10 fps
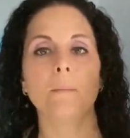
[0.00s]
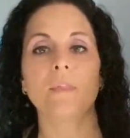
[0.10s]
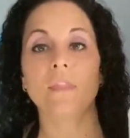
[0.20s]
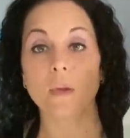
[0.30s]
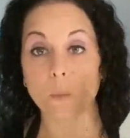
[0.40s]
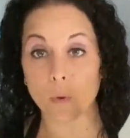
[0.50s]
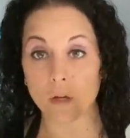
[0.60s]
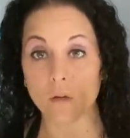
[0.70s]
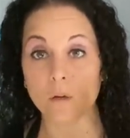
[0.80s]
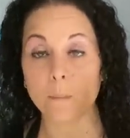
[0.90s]
They
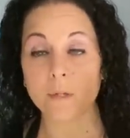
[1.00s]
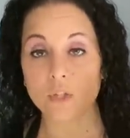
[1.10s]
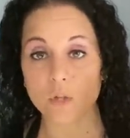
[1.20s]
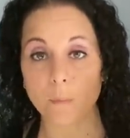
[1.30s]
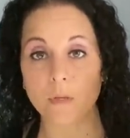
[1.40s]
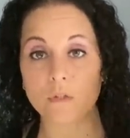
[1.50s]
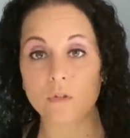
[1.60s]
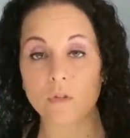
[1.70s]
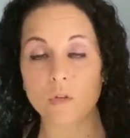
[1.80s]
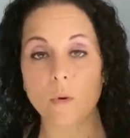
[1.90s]
will be shipping to
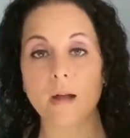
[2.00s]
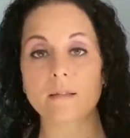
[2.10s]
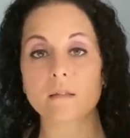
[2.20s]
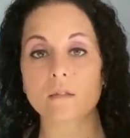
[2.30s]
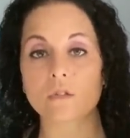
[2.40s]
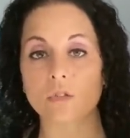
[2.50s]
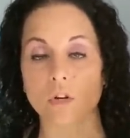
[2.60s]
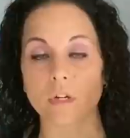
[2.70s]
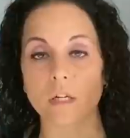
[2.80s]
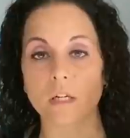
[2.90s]
the US
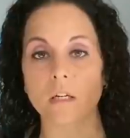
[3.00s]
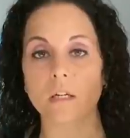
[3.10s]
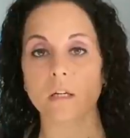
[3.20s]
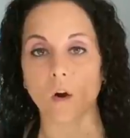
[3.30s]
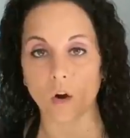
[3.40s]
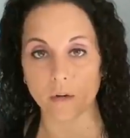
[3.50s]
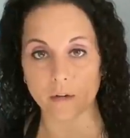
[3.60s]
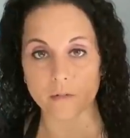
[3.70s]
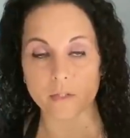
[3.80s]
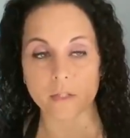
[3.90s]
starting in
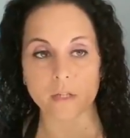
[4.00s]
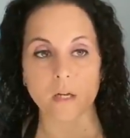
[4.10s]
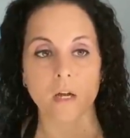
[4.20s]
August.